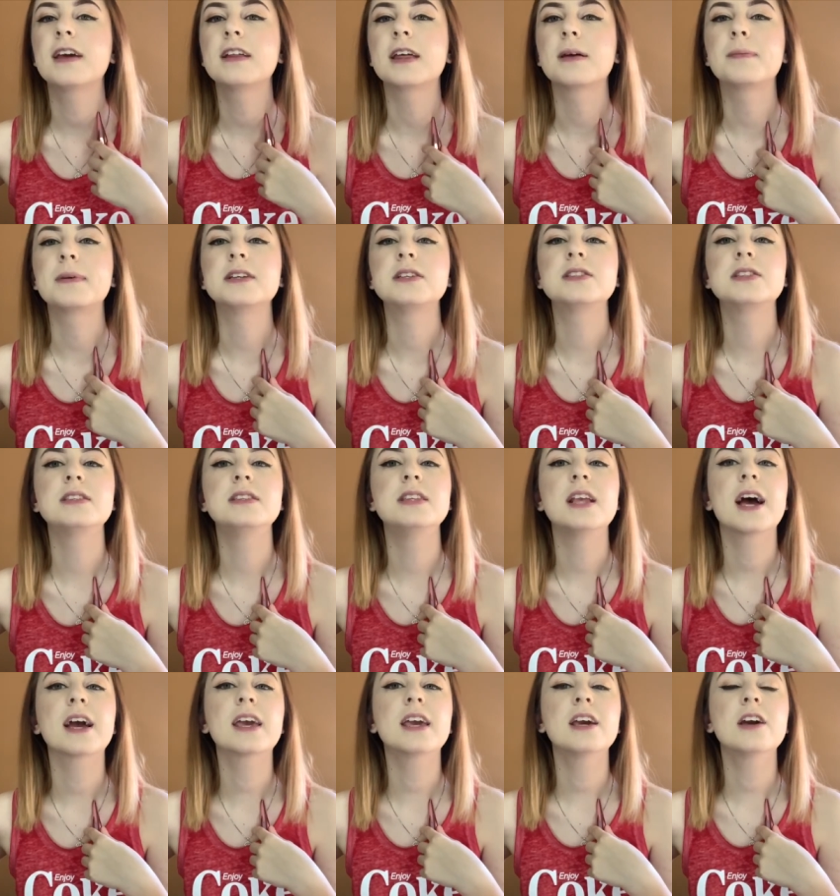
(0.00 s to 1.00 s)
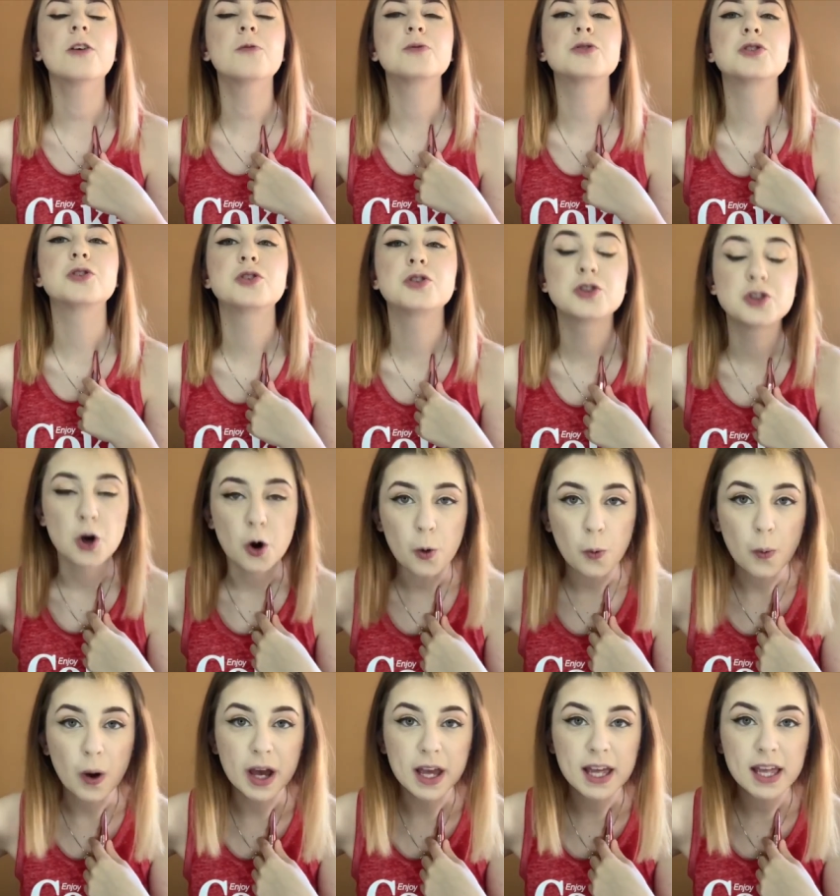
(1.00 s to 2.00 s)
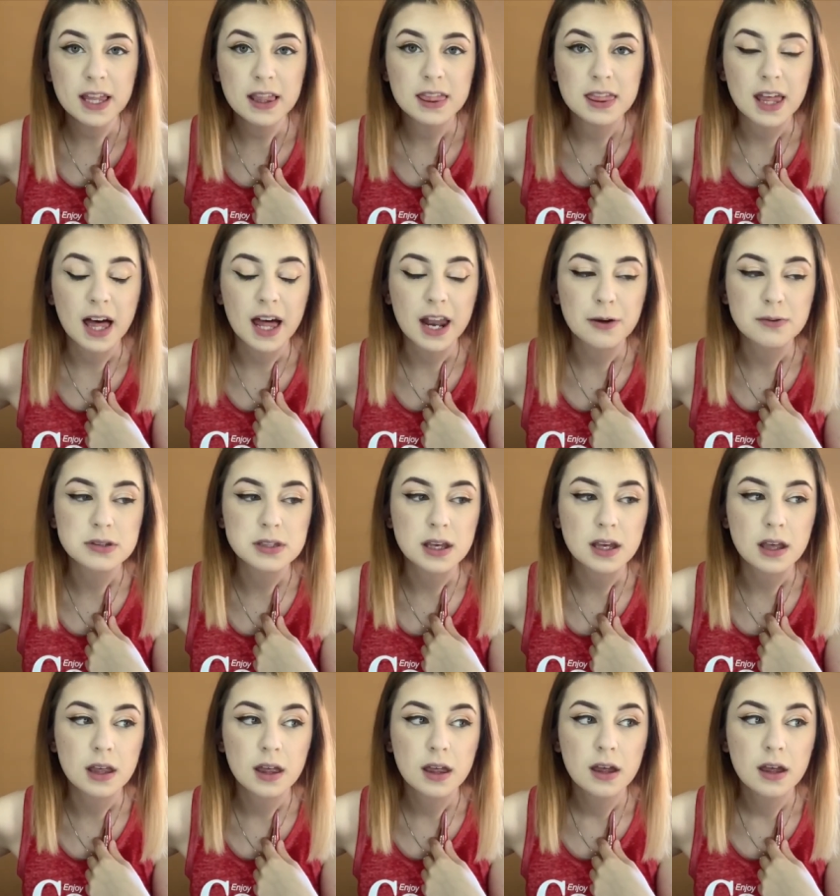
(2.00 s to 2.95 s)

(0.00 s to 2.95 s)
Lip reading: like my neck here, was so white that I was like,